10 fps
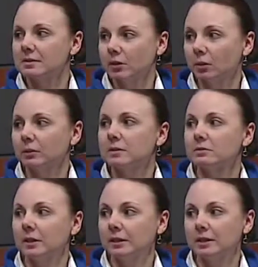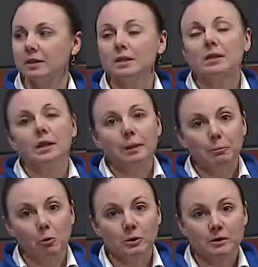So it's very
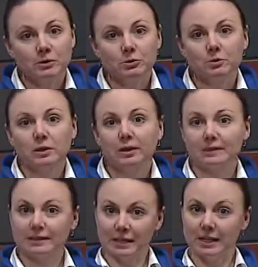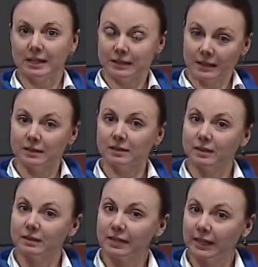important to contain and
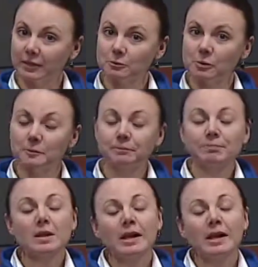isolate that animal.